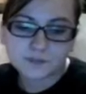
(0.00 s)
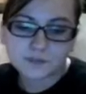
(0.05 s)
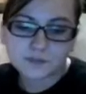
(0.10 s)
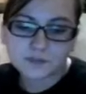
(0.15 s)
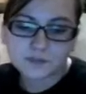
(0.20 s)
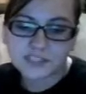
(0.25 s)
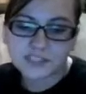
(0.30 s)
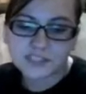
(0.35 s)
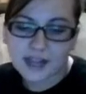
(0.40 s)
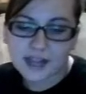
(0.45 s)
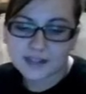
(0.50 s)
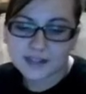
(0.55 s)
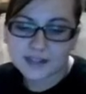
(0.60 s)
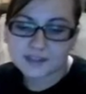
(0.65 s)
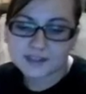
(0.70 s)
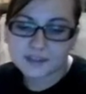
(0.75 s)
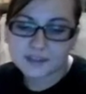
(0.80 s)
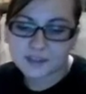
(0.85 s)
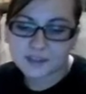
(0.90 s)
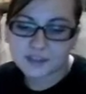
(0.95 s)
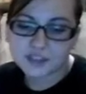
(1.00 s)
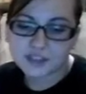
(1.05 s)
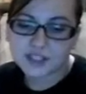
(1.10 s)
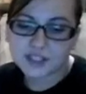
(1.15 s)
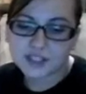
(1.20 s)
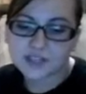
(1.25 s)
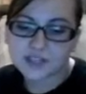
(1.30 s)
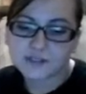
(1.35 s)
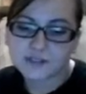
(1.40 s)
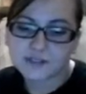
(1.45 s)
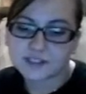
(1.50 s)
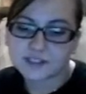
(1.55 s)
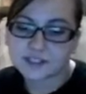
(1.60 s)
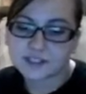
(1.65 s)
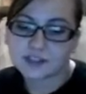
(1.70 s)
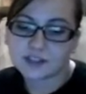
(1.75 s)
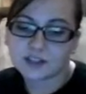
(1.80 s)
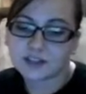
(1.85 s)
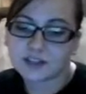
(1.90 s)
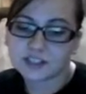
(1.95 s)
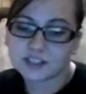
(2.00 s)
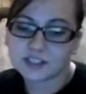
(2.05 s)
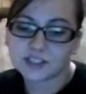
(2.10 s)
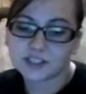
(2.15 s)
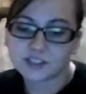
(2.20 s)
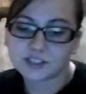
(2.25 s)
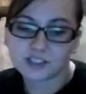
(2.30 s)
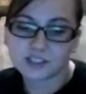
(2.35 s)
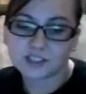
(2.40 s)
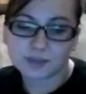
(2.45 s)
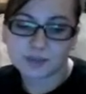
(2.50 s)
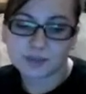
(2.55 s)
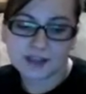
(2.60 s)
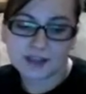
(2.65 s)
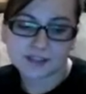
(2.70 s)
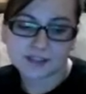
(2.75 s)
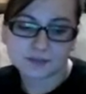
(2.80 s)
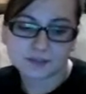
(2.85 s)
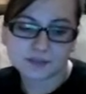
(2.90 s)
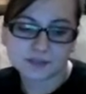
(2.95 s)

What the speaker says: size, symmetry, fasciculations, or spasms.